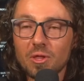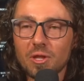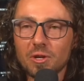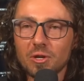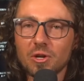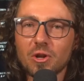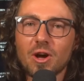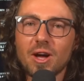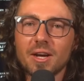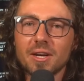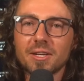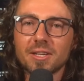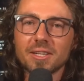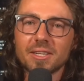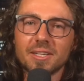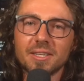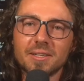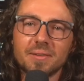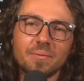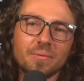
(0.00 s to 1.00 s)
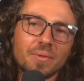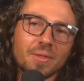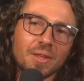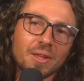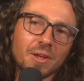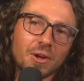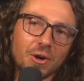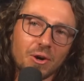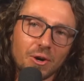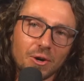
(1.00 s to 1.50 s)
than likely
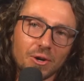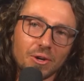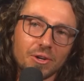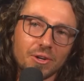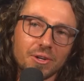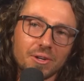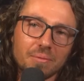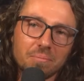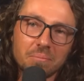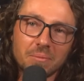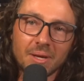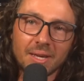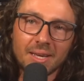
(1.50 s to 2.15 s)
on